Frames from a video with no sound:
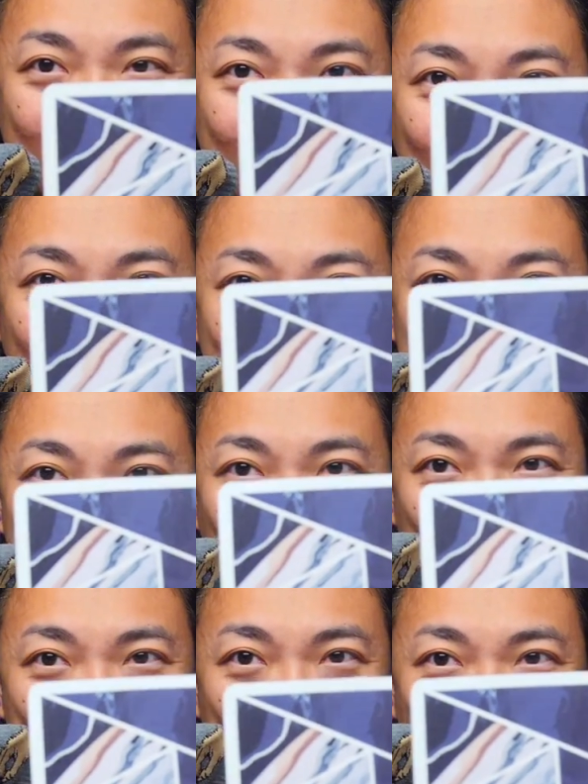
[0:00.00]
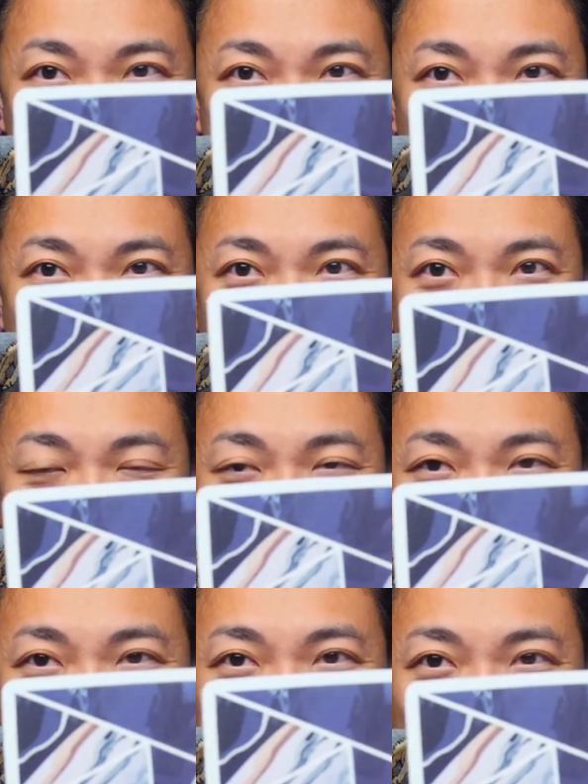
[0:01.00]
Nice contrasty
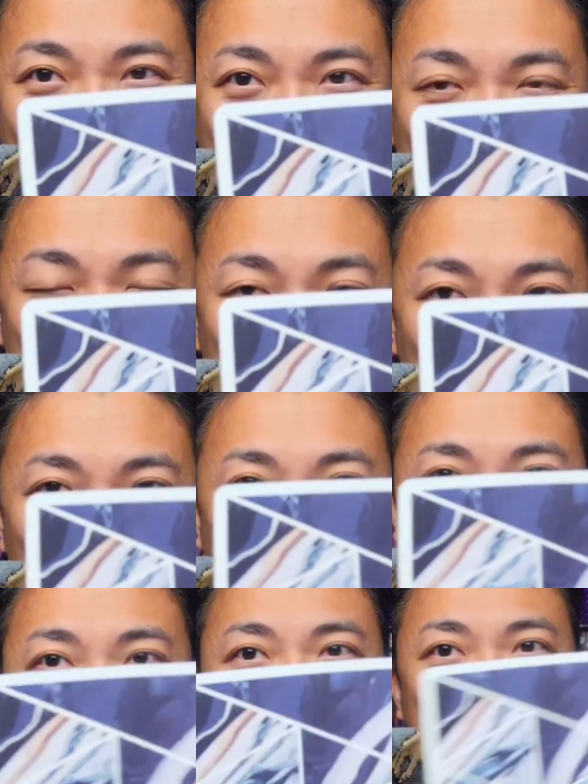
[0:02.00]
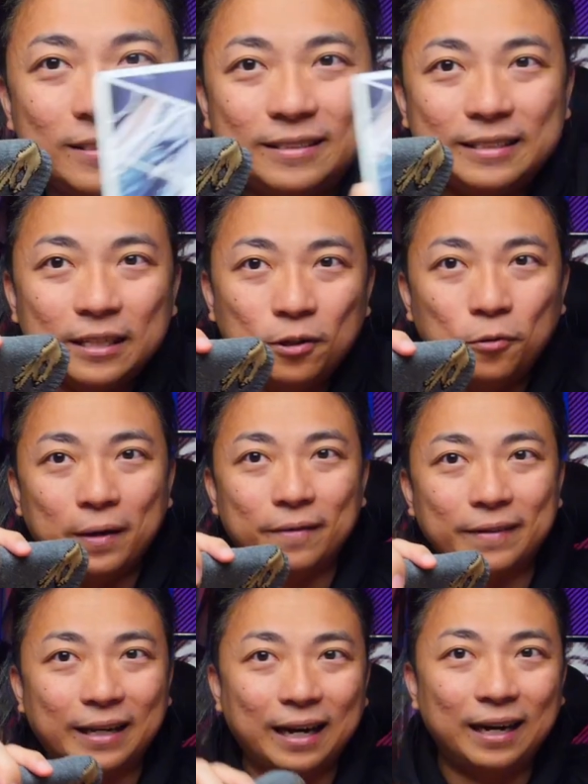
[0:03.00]
colors. If you look at the silhouette
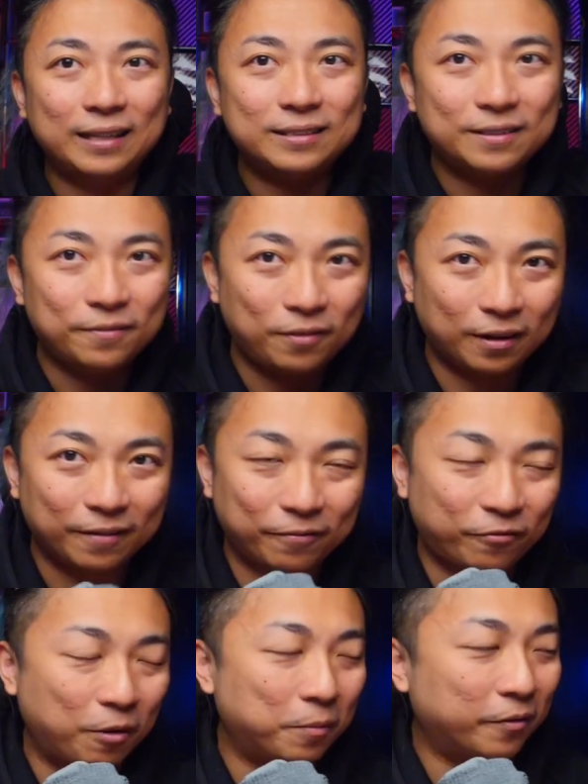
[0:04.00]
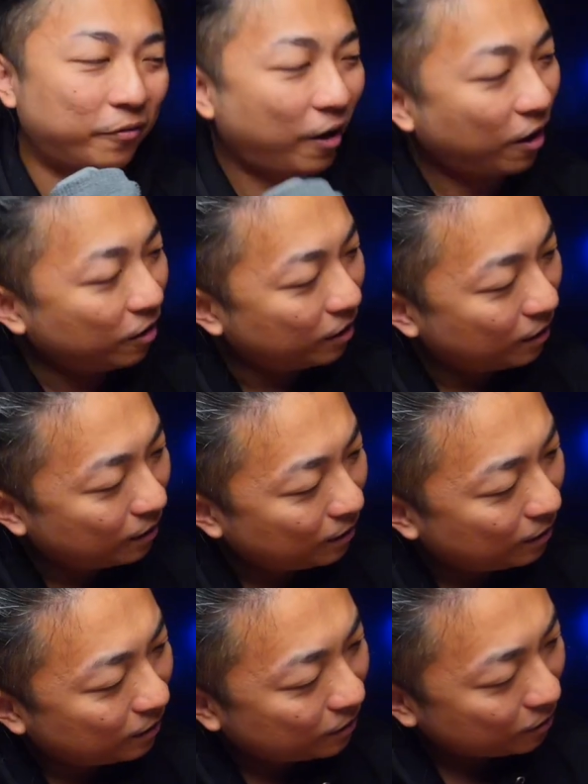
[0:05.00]
of the cards from afar,
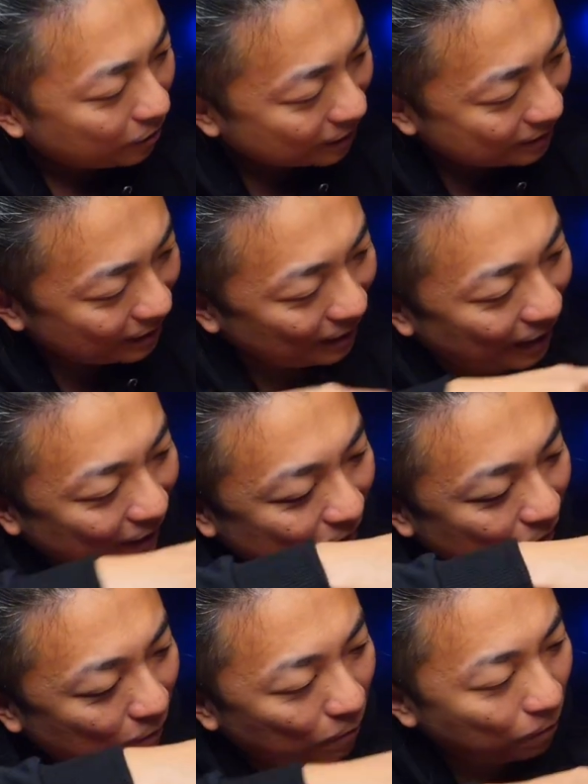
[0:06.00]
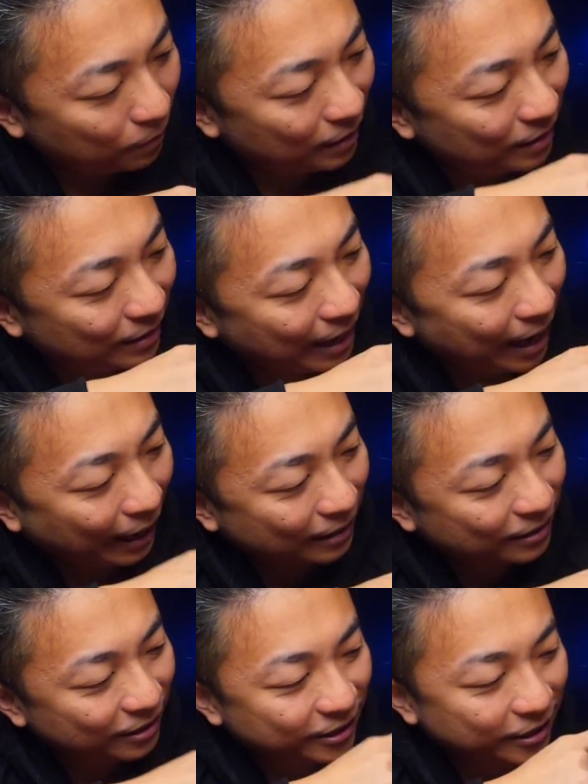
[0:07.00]
you can see like this
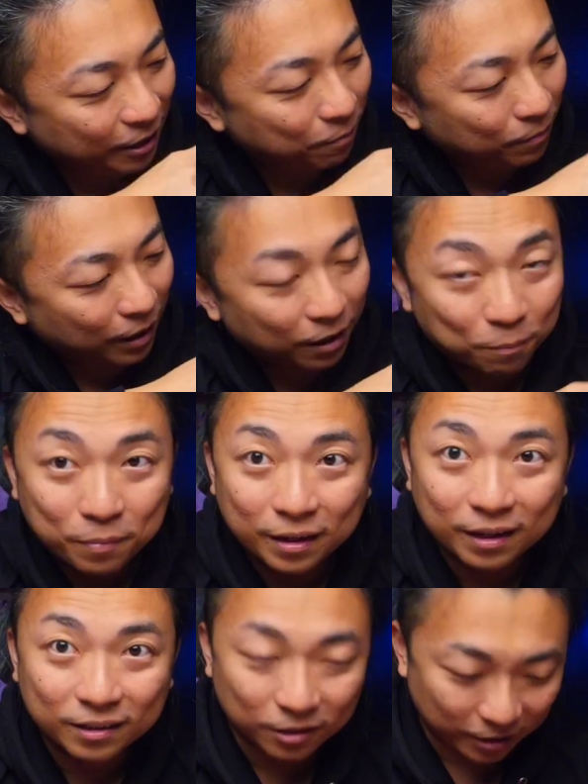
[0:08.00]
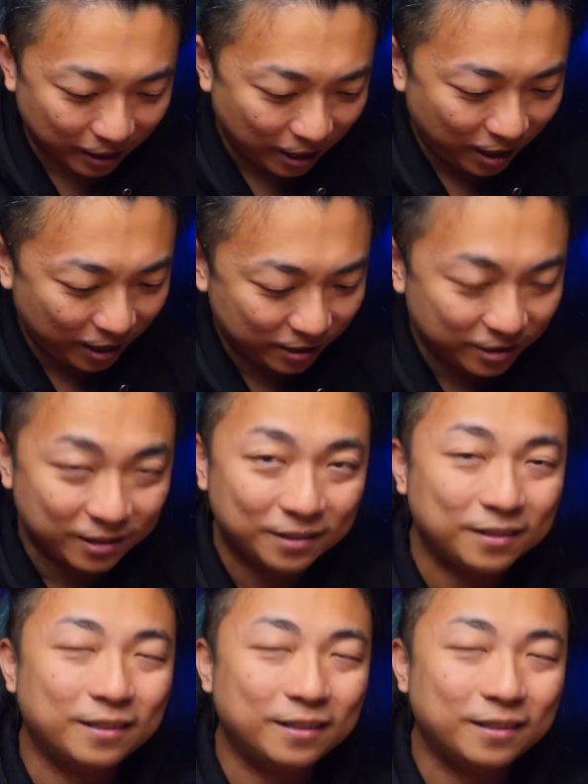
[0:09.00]
X shape that appears on the cards.